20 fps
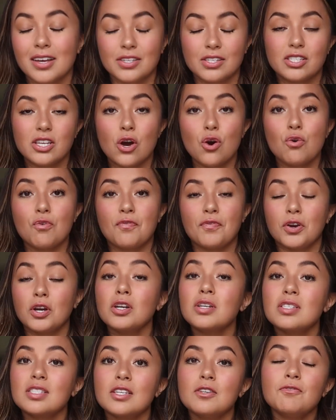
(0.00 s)
So
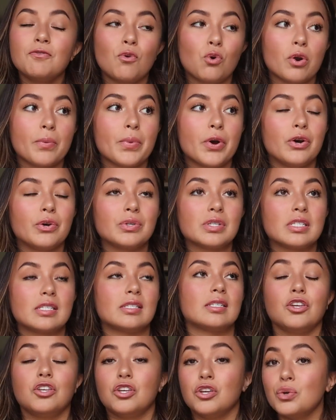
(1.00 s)
first and
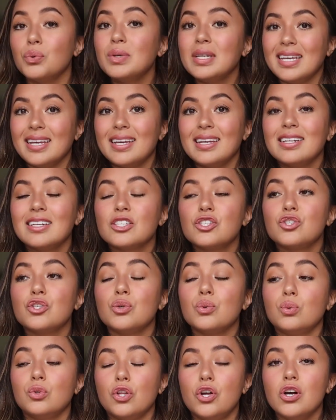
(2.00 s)
foremost, you need
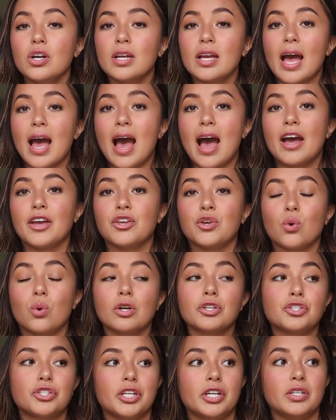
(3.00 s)
to look at
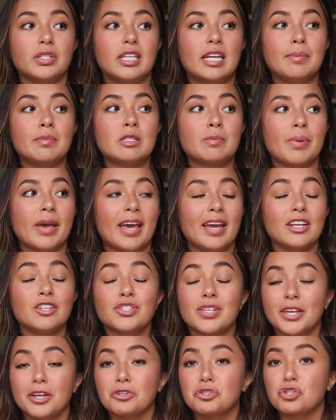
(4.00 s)
your cheer team's
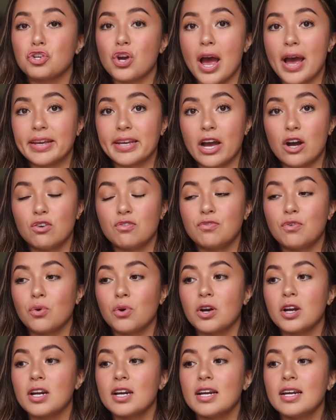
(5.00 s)
page that you're trying out
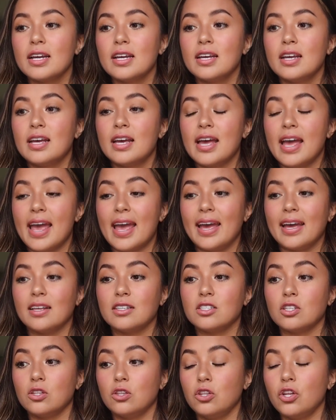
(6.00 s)
for
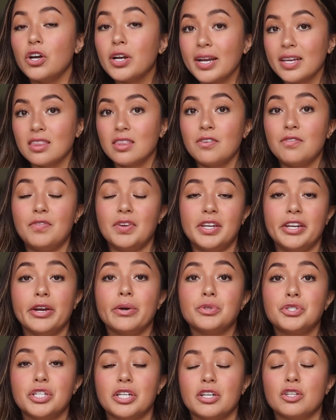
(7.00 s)
and look at the
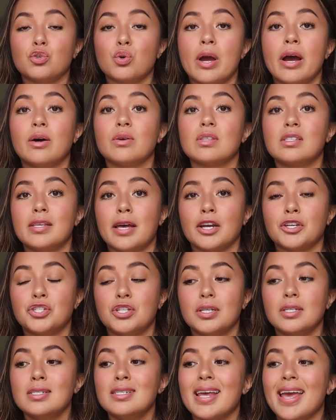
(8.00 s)
video cheer tryout
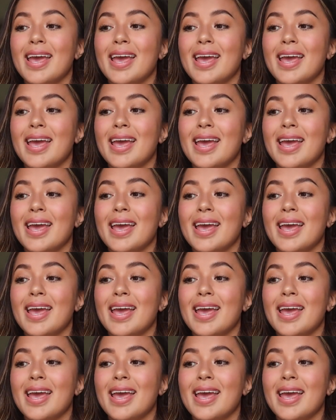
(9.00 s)
section